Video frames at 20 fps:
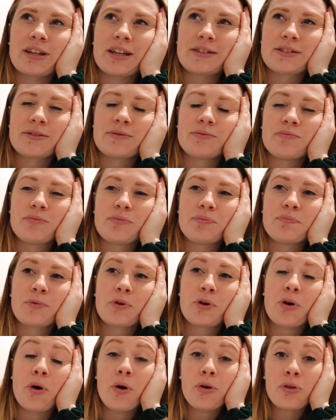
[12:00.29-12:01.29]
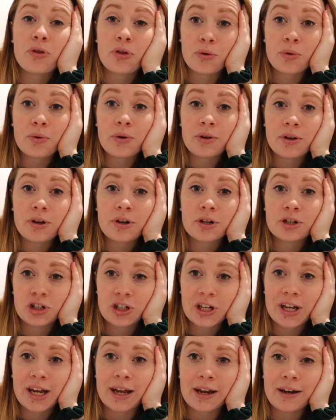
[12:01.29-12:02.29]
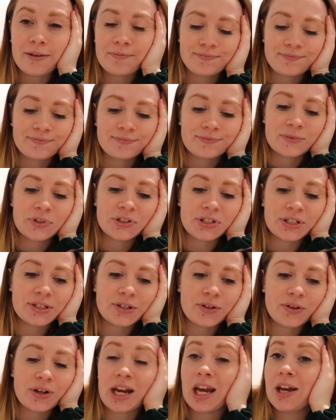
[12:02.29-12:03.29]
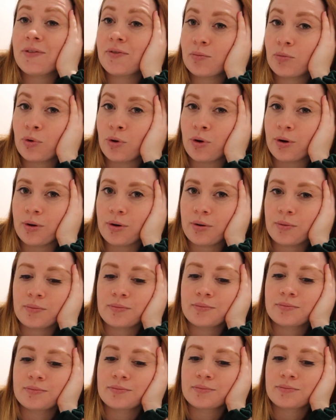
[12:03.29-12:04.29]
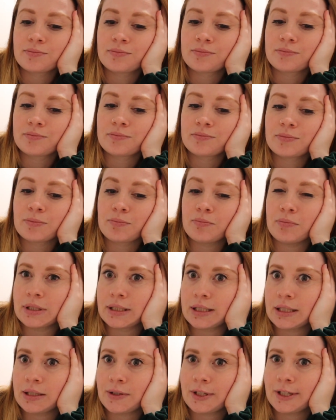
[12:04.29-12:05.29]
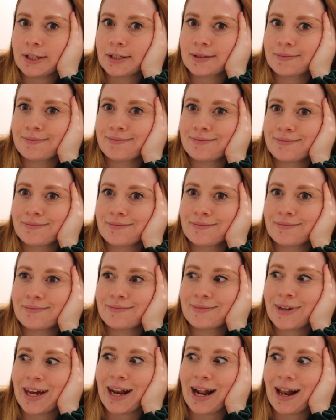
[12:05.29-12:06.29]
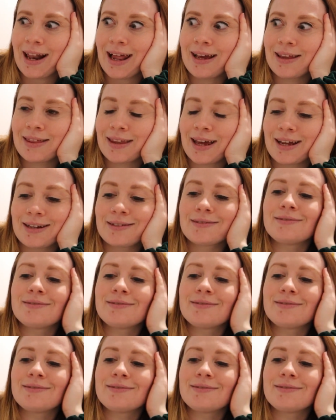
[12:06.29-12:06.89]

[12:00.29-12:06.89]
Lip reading: has gone through a lot of shit, just got even more mysterious, and I like that.